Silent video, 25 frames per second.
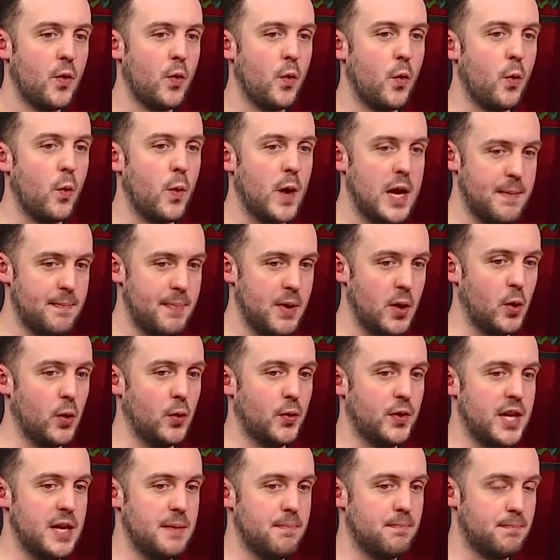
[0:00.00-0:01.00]
we
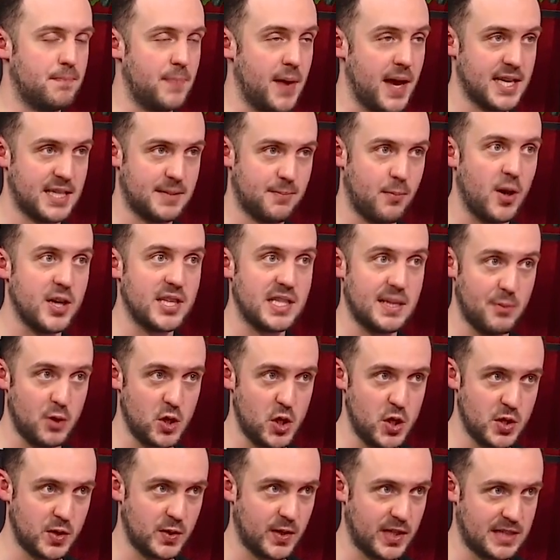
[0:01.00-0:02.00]
build the best possible user